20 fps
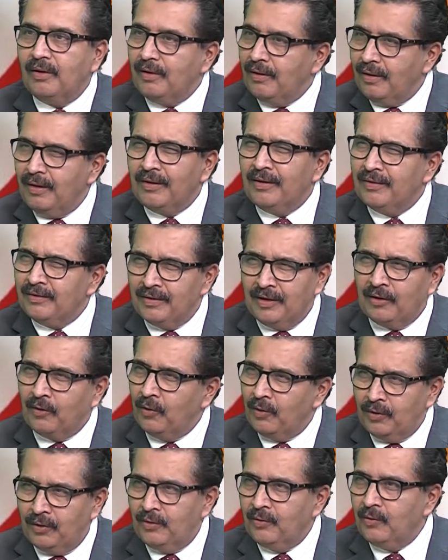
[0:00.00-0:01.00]
others are
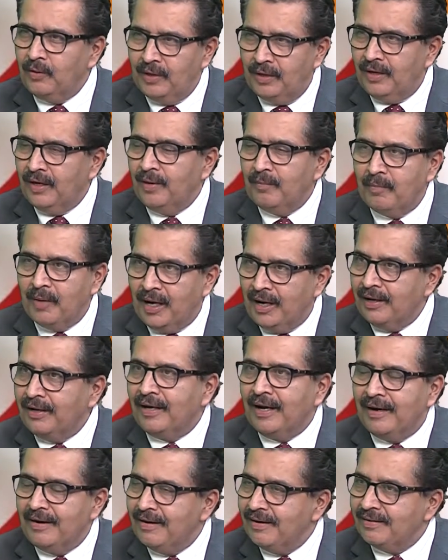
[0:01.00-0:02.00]
going to do it and my
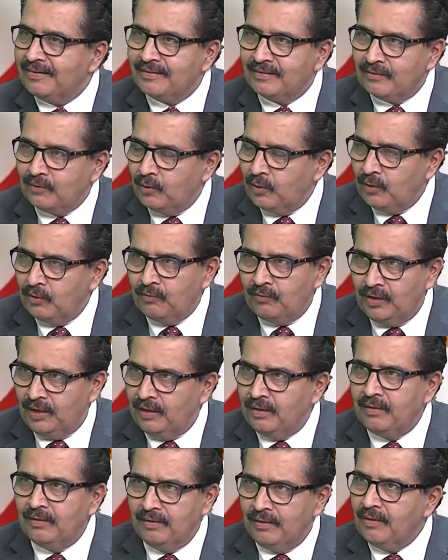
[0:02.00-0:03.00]
candidate is going to
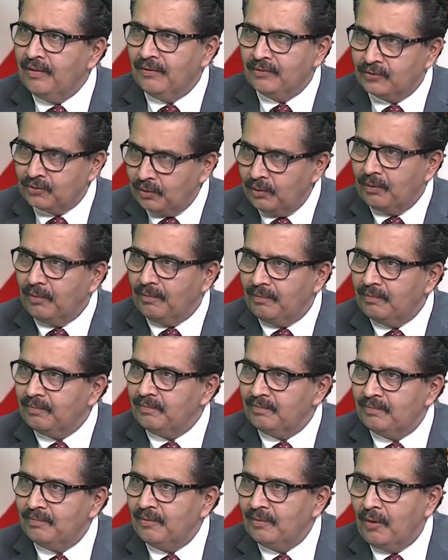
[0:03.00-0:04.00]
win. So
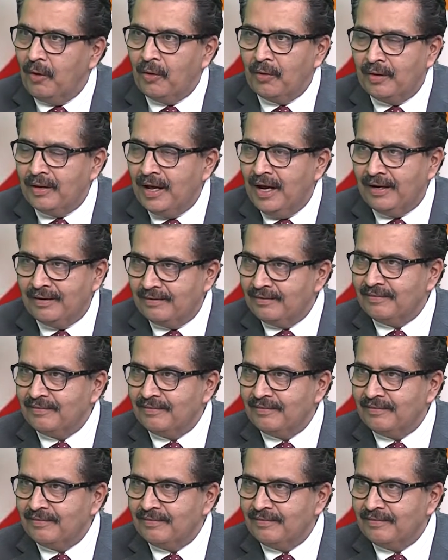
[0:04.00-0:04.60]
on that.